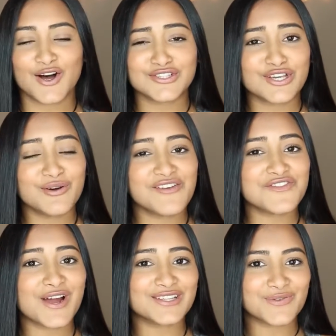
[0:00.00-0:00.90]
Also,
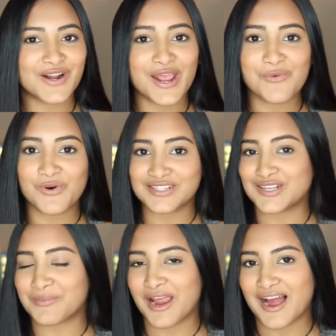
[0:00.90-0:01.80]
if you guys want a
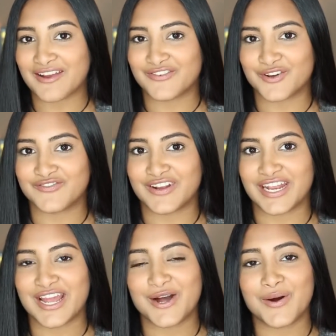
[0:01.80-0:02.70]
what's on my iPhone
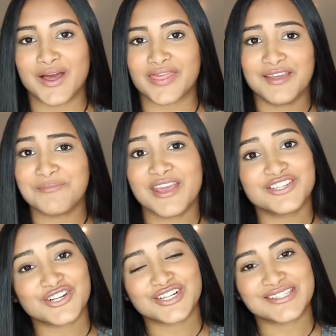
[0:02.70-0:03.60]
video, then
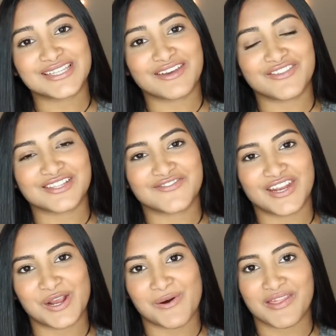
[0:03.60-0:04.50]
make sure to give this
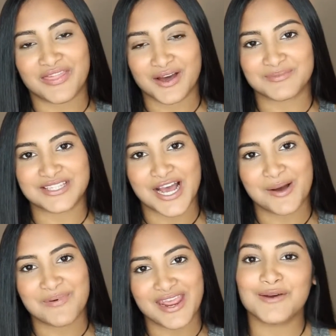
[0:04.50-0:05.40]
video a thumbs up.